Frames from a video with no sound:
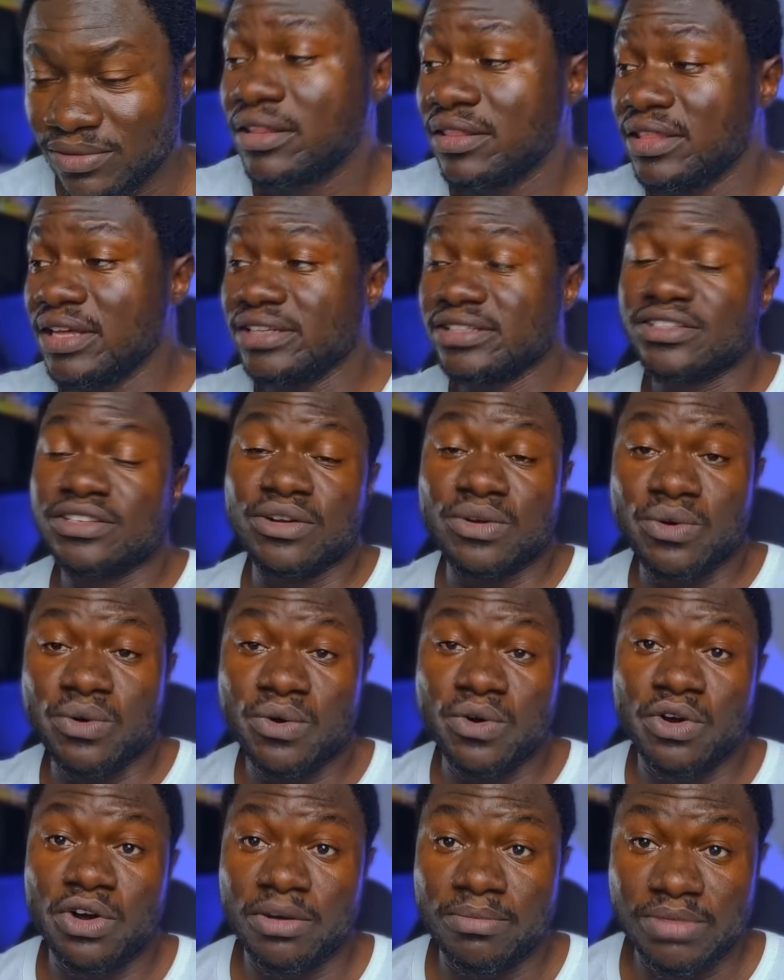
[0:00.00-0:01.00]
That is the
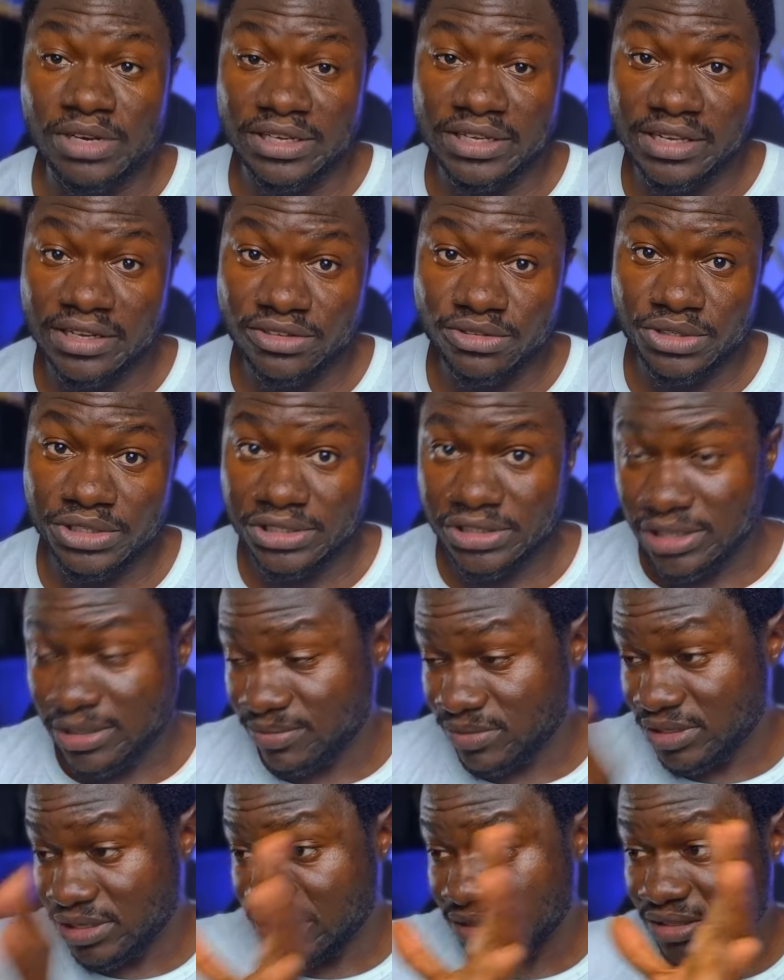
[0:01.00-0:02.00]
core obligatory
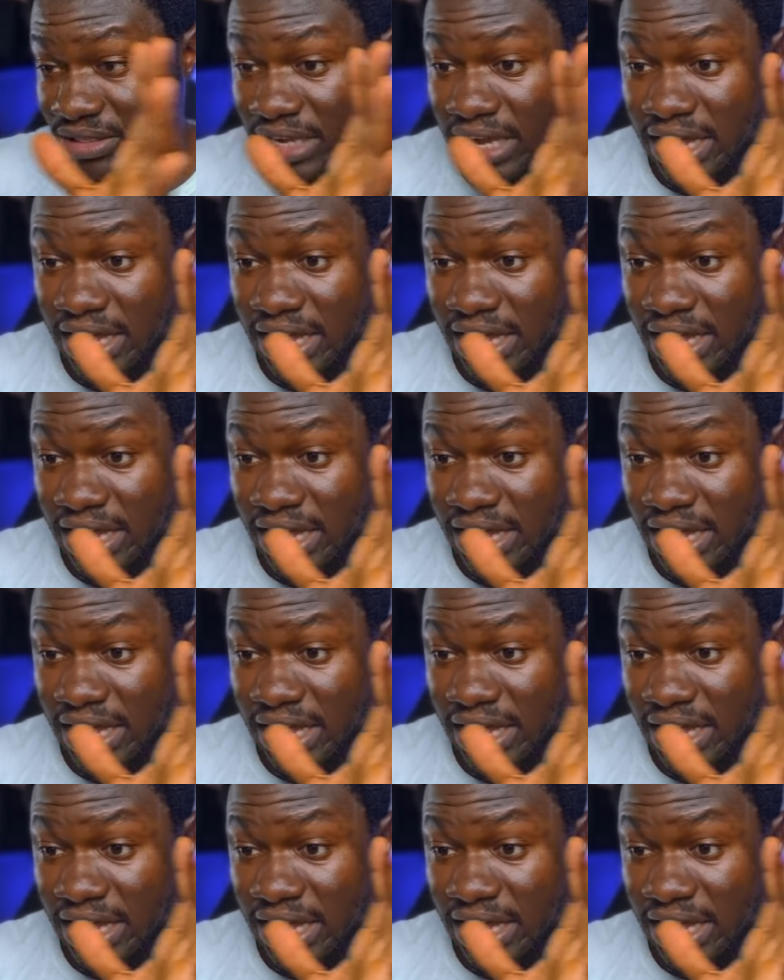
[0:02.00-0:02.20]
subjects.